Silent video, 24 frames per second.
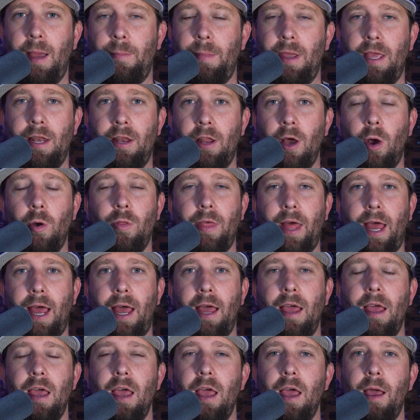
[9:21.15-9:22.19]
I may know
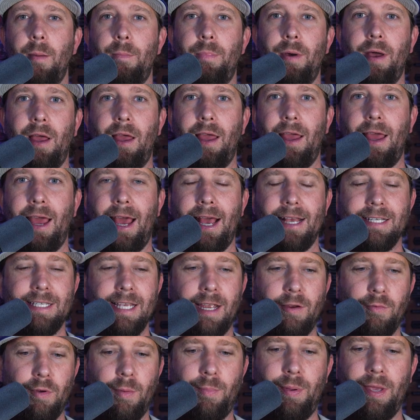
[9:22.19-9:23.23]
that, but as
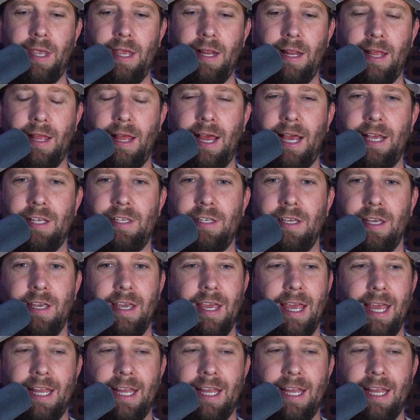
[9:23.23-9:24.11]
I repeat it,